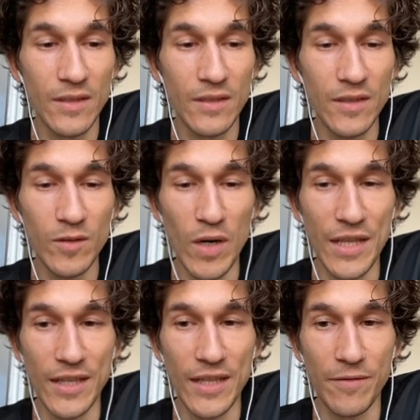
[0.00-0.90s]
let's buy
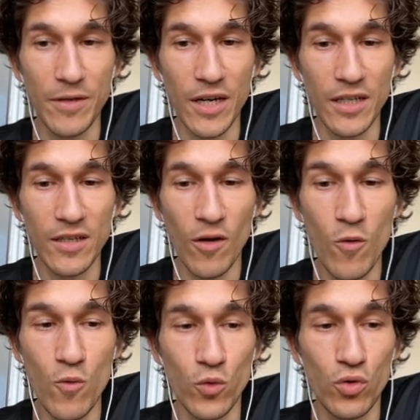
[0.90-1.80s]
another dev card
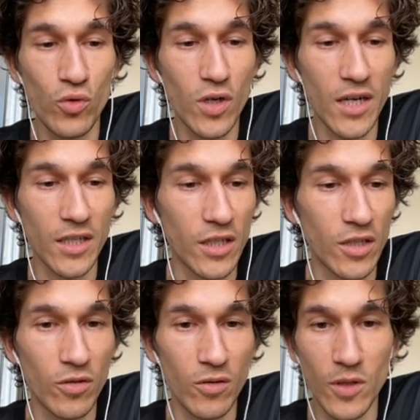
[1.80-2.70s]
oh two cards
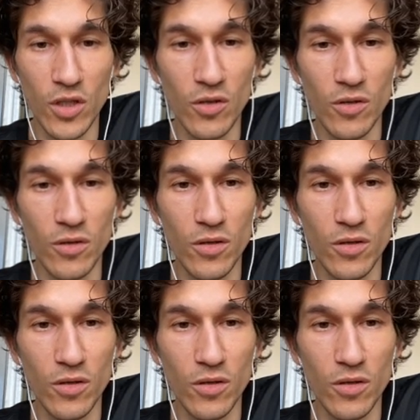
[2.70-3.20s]
it's always good